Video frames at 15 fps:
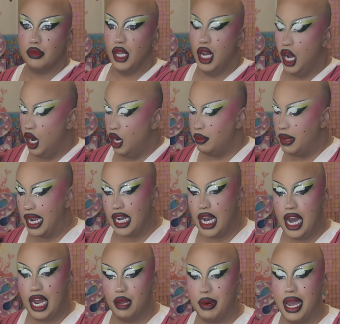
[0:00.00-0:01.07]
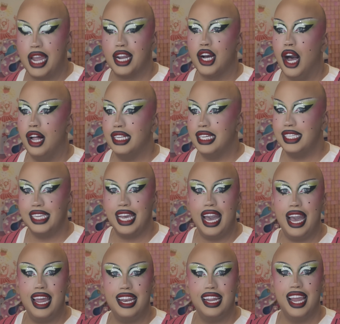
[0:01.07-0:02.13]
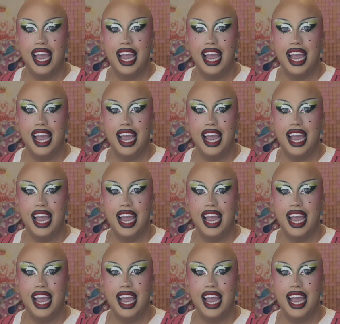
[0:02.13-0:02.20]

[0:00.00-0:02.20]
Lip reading: Oh my God, am I Kollins yet?